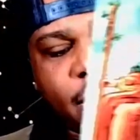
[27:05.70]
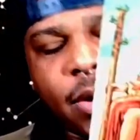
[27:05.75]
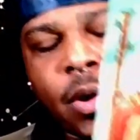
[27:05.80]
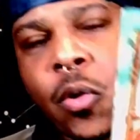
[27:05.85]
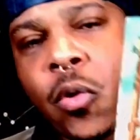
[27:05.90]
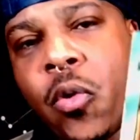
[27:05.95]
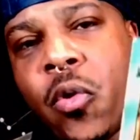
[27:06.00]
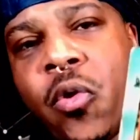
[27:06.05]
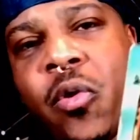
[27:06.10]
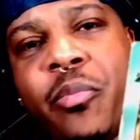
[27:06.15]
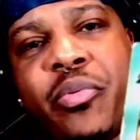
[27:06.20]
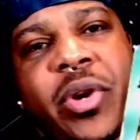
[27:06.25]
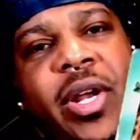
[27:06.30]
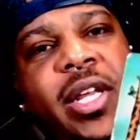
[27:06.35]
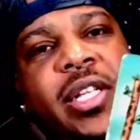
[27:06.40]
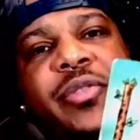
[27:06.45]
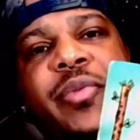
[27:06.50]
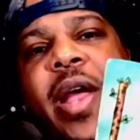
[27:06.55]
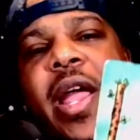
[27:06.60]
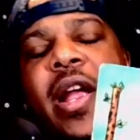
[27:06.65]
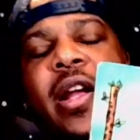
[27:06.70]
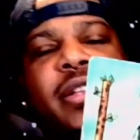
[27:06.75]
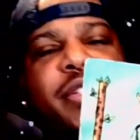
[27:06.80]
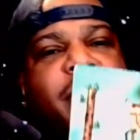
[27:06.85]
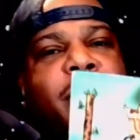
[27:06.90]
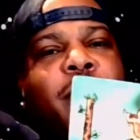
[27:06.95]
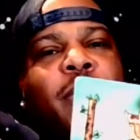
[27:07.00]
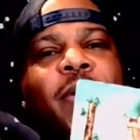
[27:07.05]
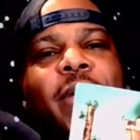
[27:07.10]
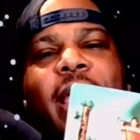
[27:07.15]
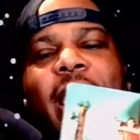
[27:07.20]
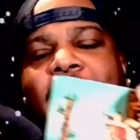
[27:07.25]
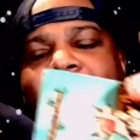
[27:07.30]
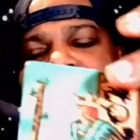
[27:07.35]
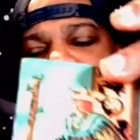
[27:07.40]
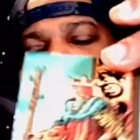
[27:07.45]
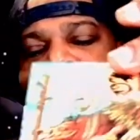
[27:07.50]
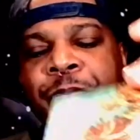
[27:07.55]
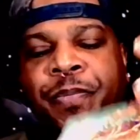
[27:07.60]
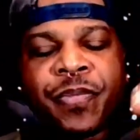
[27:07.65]
a cool breeze right here. It's a cool
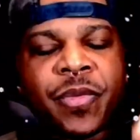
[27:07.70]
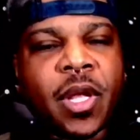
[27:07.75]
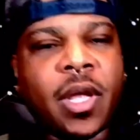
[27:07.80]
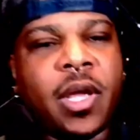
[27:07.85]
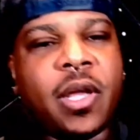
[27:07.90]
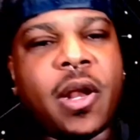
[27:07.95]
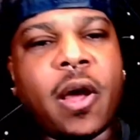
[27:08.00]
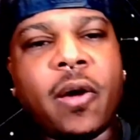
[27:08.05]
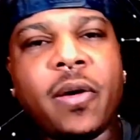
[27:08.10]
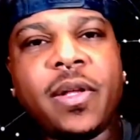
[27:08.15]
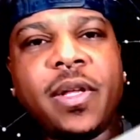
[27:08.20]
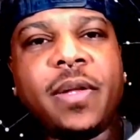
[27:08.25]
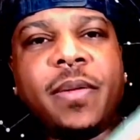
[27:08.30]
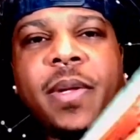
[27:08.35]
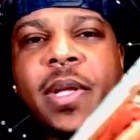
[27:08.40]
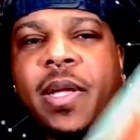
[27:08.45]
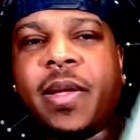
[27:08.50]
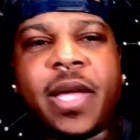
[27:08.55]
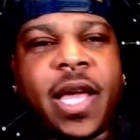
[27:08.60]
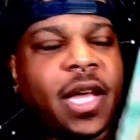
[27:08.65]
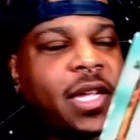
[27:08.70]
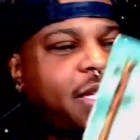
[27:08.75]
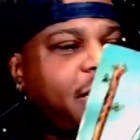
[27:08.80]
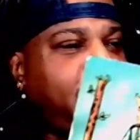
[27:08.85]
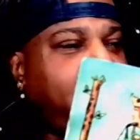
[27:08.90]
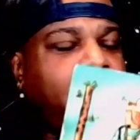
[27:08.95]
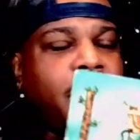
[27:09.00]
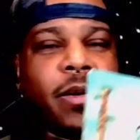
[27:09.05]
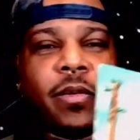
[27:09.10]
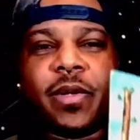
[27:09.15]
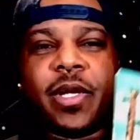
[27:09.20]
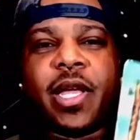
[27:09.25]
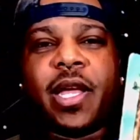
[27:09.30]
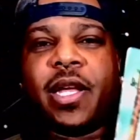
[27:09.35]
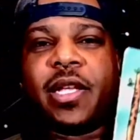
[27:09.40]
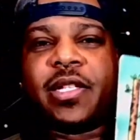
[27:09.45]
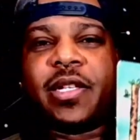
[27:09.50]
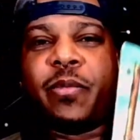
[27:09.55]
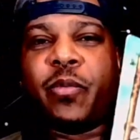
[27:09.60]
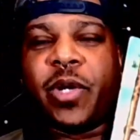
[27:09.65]
cat. He kicks
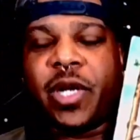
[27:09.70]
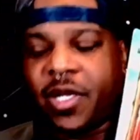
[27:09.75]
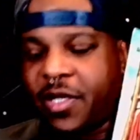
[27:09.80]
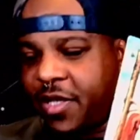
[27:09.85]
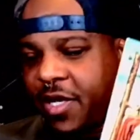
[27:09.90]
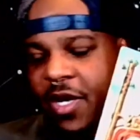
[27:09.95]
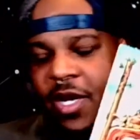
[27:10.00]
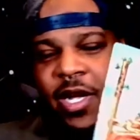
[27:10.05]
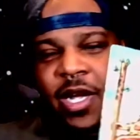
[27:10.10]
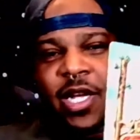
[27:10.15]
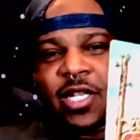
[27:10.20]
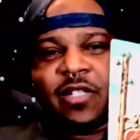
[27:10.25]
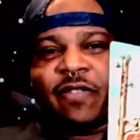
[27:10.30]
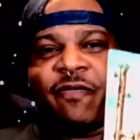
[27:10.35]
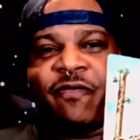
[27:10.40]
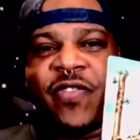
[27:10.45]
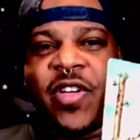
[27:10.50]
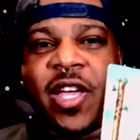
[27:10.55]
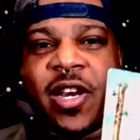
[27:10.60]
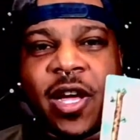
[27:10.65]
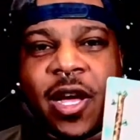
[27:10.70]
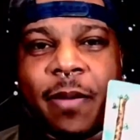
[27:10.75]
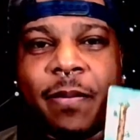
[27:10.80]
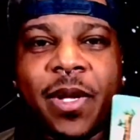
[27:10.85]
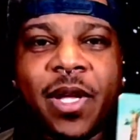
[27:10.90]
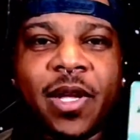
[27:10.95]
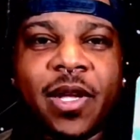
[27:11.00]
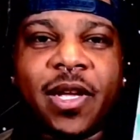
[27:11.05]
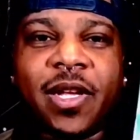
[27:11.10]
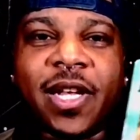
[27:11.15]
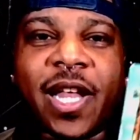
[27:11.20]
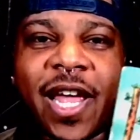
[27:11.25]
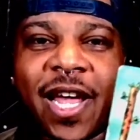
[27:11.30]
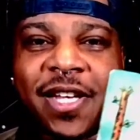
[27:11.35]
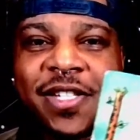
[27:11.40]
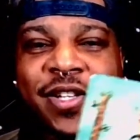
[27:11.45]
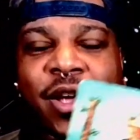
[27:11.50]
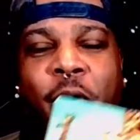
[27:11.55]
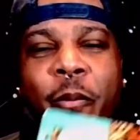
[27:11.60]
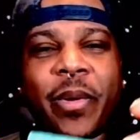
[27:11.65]
it with his feet up,
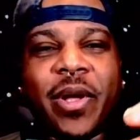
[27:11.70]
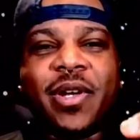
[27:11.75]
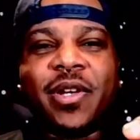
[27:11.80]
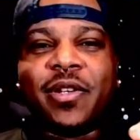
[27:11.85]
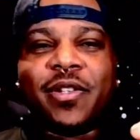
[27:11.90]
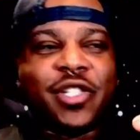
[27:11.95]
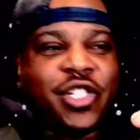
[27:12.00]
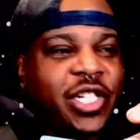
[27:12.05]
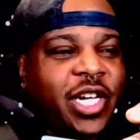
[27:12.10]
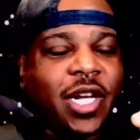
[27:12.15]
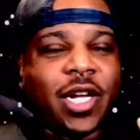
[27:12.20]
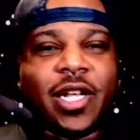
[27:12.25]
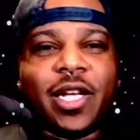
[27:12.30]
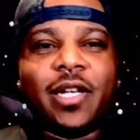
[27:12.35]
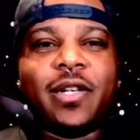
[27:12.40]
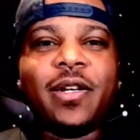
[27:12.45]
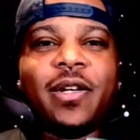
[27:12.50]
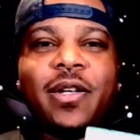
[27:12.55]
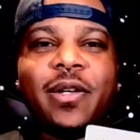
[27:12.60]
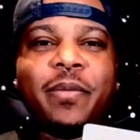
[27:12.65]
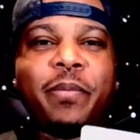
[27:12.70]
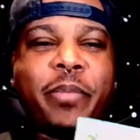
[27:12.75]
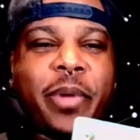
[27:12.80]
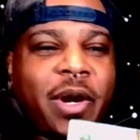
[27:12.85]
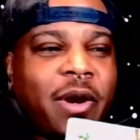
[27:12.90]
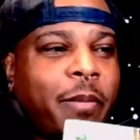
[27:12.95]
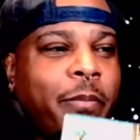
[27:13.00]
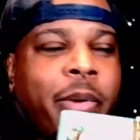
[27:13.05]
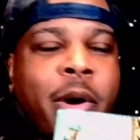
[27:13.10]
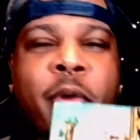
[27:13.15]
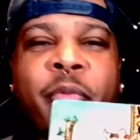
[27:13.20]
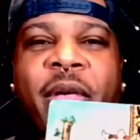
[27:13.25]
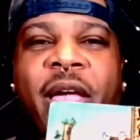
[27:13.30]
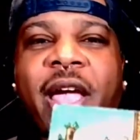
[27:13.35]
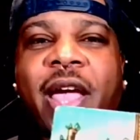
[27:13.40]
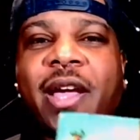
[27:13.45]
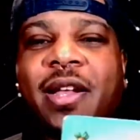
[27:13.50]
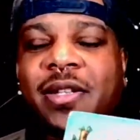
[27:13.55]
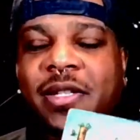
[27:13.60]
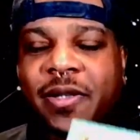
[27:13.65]
legs open, chilling, beer in both
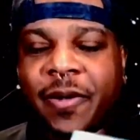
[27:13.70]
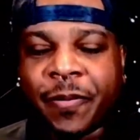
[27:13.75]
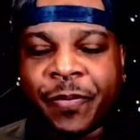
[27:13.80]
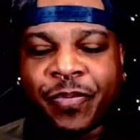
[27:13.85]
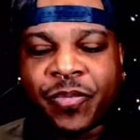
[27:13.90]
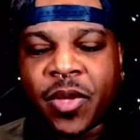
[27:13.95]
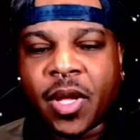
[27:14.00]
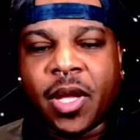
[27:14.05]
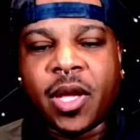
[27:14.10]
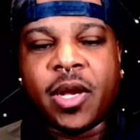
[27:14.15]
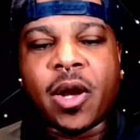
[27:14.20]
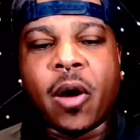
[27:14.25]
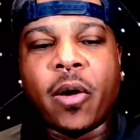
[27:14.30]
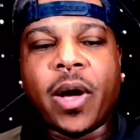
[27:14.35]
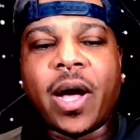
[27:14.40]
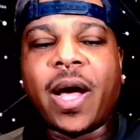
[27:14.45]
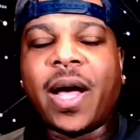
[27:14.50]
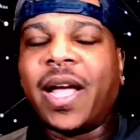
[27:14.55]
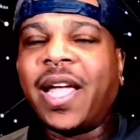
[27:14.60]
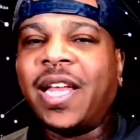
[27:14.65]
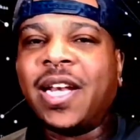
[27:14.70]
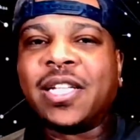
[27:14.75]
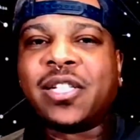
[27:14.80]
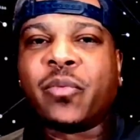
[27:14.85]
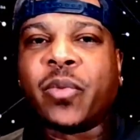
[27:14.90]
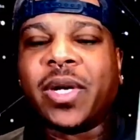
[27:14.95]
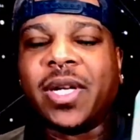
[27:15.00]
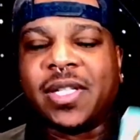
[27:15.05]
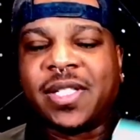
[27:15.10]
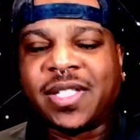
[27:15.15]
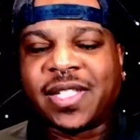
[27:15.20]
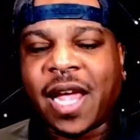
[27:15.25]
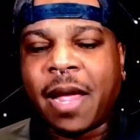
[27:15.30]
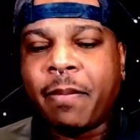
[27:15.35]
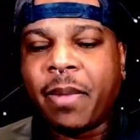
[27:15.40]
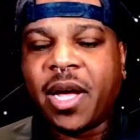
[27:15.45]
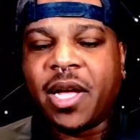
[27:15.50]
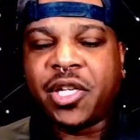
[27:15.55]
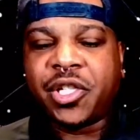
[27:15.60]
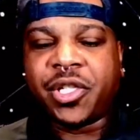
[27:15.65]
hands. He doesn't really say
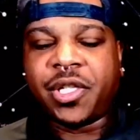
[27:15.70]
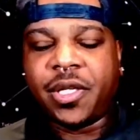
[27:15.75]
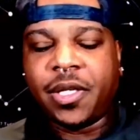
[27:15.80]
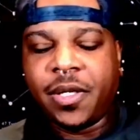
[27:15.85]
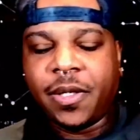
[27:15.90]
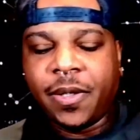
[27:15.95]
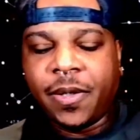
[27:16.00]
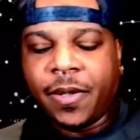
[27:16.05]
much.